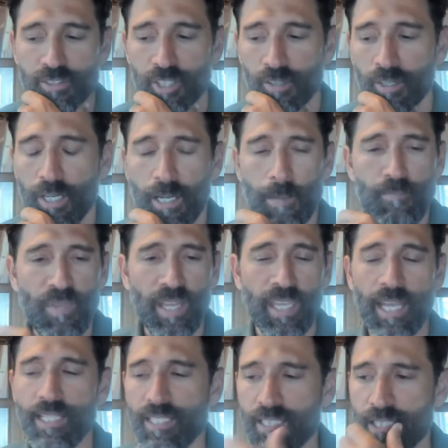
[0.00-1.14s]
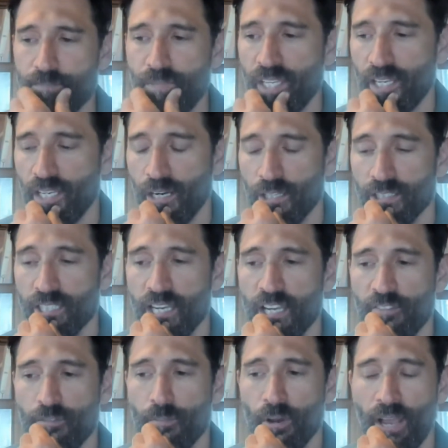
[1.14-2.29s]
So I can't speak or say
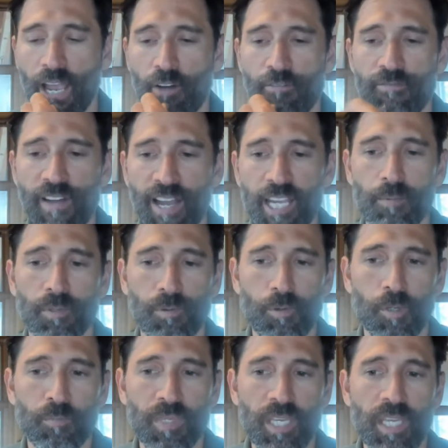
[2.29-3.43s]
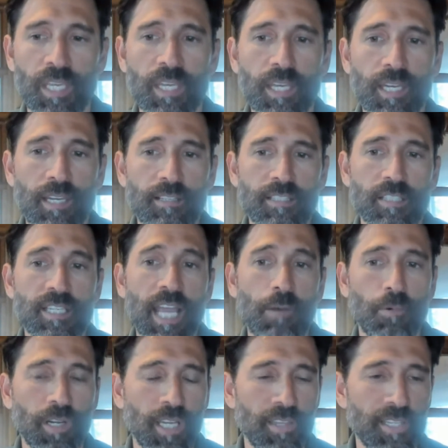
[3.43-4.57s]
enough about how valuable it will be to
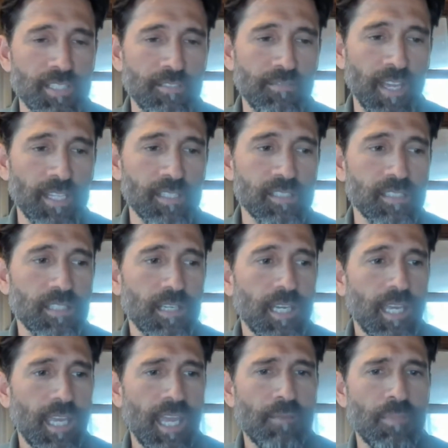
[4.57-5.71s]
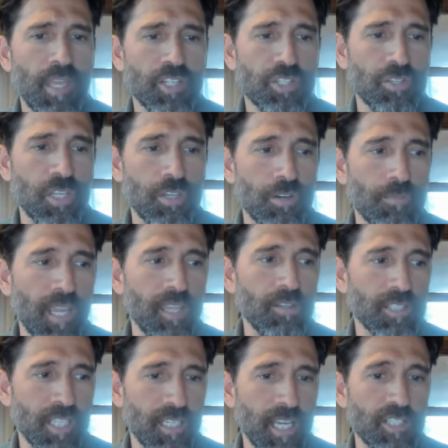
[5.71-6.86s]
network at these events and make sure that you're making
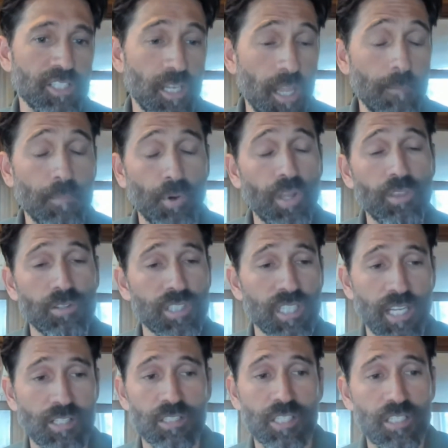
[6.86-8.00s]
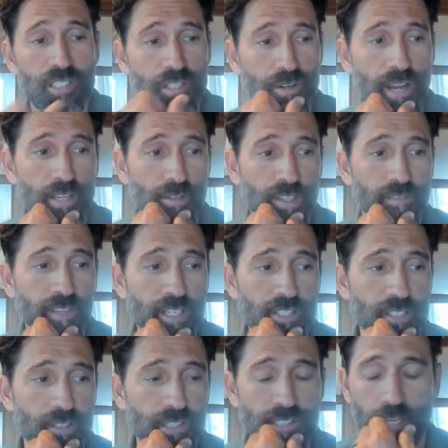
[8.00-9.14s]
those connections and then pulling those connections into your annual
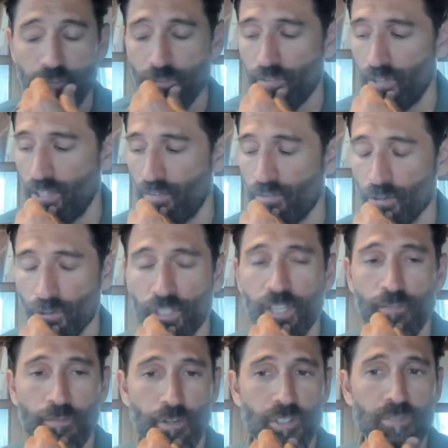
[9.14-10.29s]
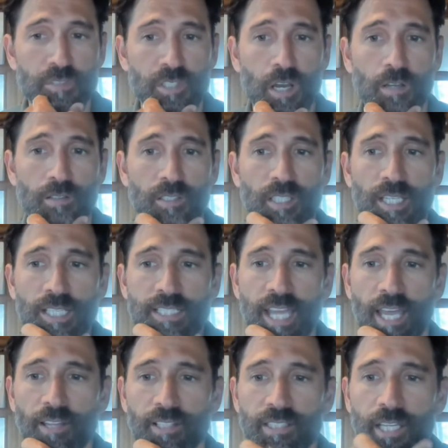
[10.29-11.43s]
convention yourself. If you're looking for some solid
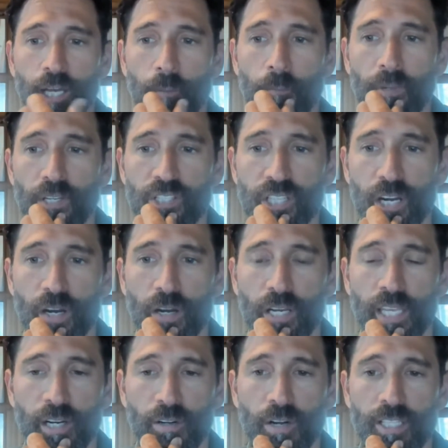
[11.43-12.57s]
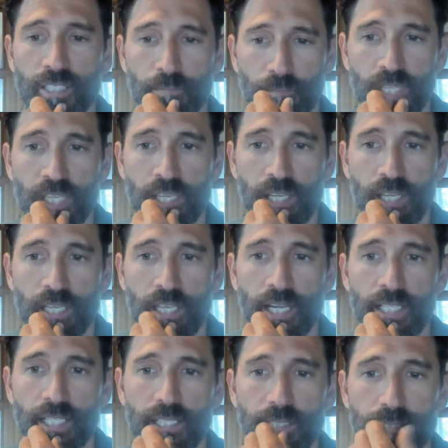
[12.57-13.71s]
talent to help share and get across some key
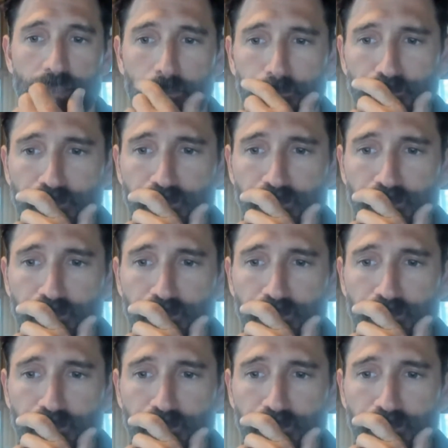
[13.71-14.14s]
ideas.